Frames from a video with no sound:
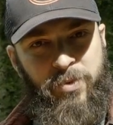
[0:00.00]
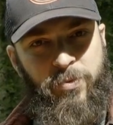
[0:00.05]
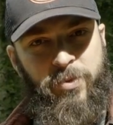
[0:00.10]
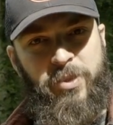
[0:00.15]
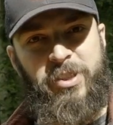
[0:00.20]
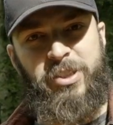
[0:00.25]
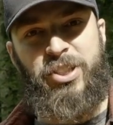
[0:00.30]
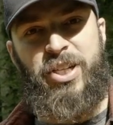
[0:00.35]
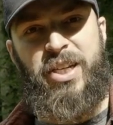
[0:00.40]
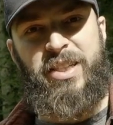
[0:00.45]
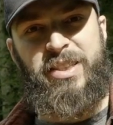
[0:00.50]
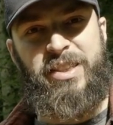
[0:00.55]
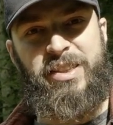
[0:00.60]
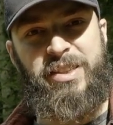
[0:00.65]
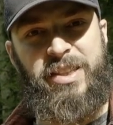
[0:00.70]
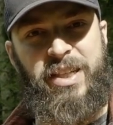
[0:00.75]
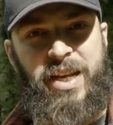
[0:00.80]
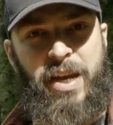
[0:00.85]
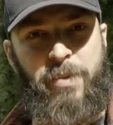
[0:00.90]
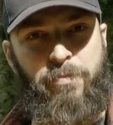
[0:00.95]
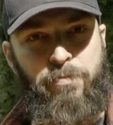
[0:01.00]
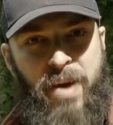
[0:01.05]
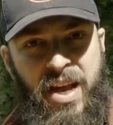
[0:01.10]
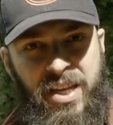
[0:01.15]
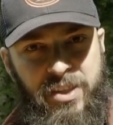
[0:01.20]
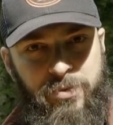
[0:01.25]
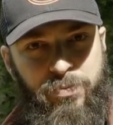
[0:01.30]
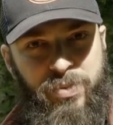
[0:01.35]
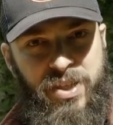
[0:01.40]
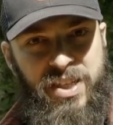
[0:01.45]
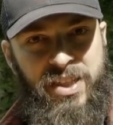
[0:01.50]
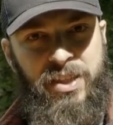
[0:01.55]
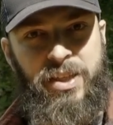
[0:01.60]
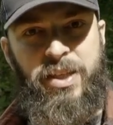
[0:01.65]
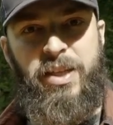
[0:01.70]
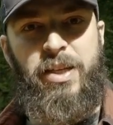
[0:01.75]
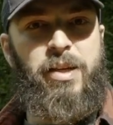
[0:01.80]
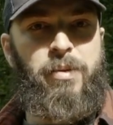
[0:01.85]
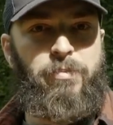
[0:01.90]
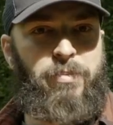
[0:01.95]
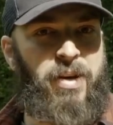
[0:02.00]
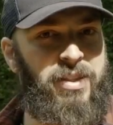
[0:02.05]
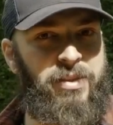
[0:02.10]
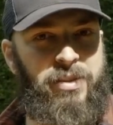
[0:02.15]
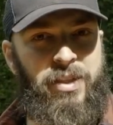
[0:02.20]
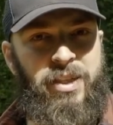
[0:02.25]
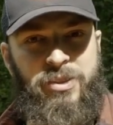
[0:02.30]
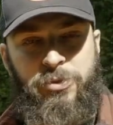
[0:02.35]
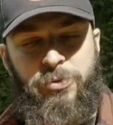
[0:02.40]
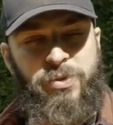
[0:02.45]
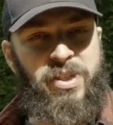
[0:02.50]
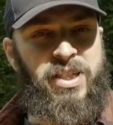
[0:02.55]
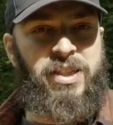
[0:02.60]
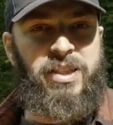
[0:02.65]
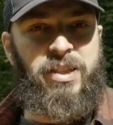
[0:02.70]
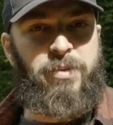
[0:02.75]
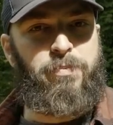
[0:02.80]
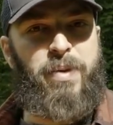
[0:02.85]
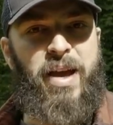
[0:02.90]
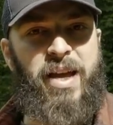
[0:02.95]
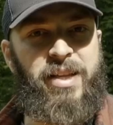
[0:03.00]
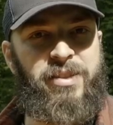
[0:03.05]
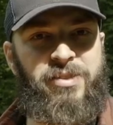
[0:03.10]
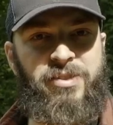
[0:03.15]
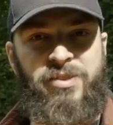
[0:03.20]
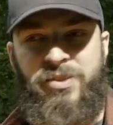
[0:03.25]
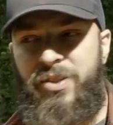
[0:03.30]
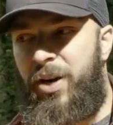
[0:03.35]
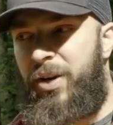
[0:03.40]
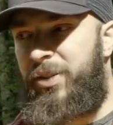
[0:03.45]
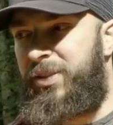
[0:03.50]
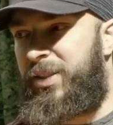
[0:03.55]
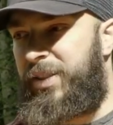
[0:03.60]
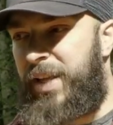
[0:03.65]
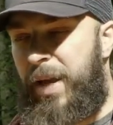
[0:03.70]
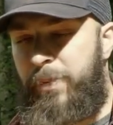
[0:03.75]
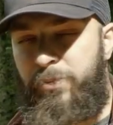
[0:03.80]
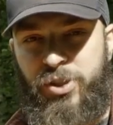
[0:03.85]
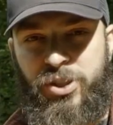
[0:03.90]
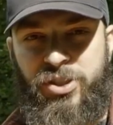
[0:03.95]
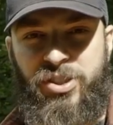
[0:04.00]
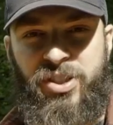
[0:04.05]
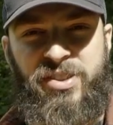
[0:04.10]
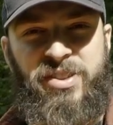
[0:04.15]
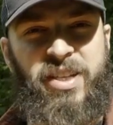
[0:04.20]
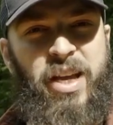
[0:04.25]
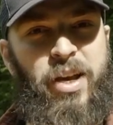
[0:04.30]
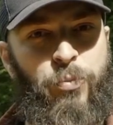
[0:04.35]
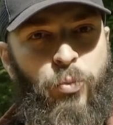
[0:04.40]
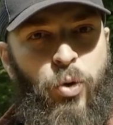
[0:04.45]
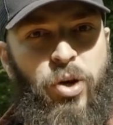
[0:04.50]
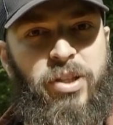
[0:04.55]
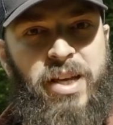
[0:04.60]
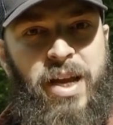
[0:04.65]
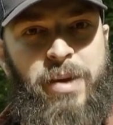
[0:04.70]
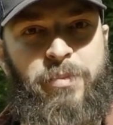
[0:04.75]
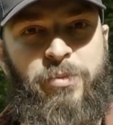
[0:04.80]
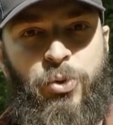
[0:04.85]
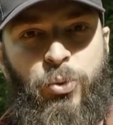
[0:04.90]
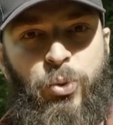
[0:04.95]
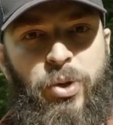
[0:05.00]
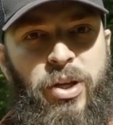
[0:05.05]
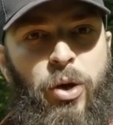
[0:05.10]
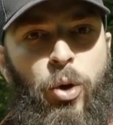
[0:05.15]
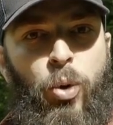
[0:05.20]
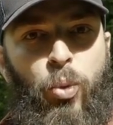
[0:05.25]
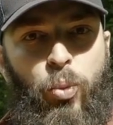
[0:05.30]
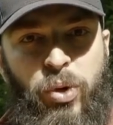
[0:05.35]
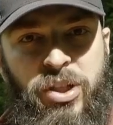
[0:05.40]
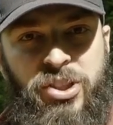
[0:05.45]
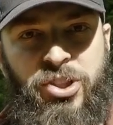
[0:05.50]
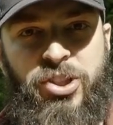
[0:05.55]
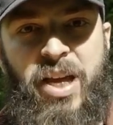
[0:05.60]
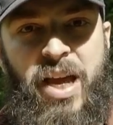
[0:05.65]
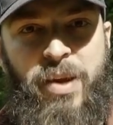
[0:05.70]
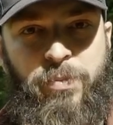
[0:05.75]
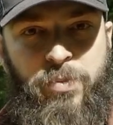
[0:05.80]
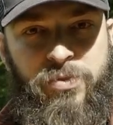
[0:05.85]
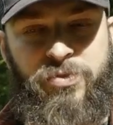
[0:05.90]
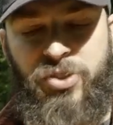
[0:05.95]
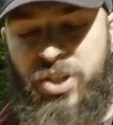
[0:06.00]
for a jacket that I might bring, but it really depends on the temperatures and what I'm doing, which type of